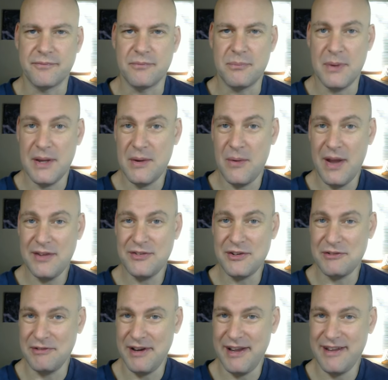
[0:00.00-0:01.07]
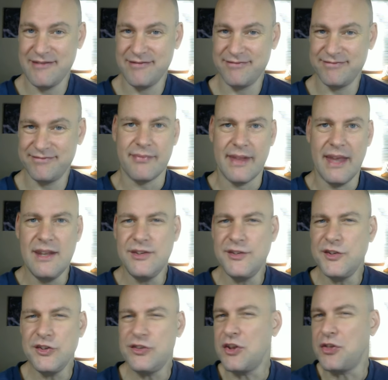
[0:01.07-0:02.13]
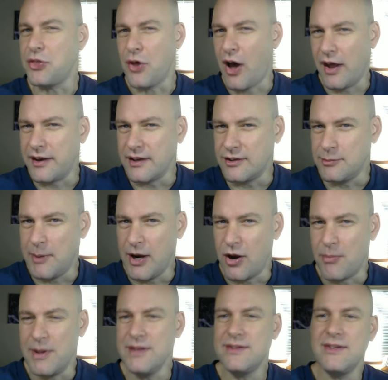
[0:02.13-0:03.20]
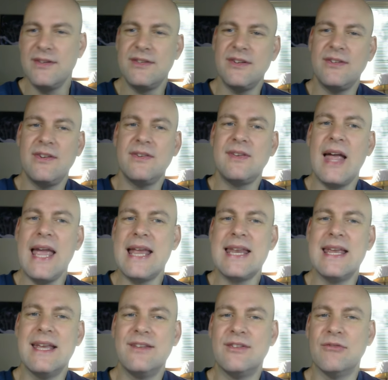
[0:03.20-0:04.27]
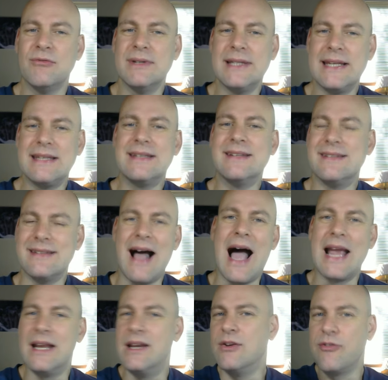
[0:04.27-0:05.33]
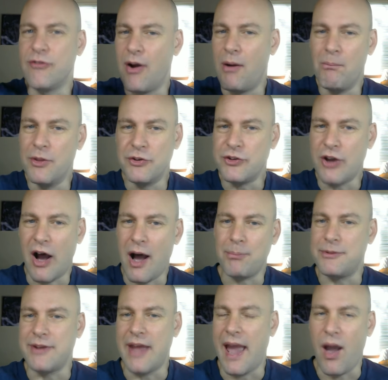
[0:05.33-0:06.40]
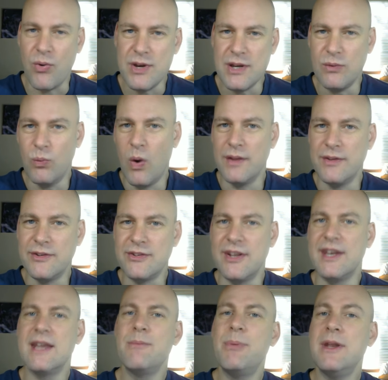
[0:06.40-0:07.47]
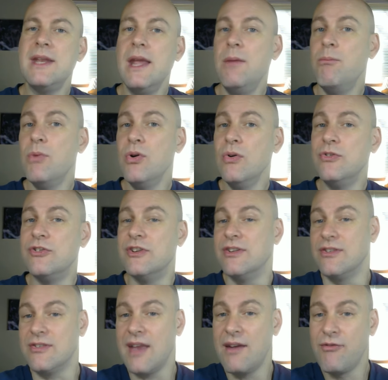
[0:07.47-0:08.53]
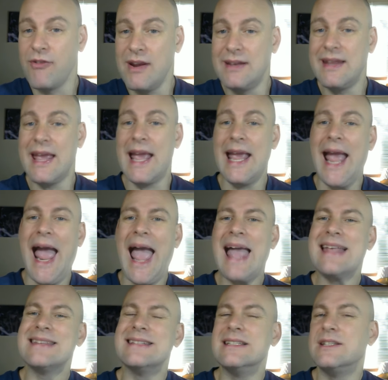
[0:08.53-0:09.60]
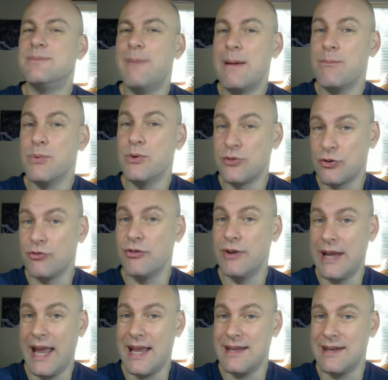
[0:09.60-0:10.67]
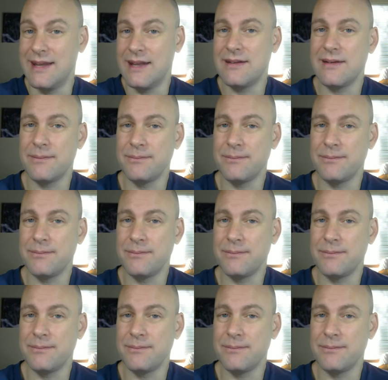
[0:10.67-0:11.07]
Big question, right? And it's just a thought experiment, since a society isn't really designed from the top down in one sitting, but emerges every day as its members create it.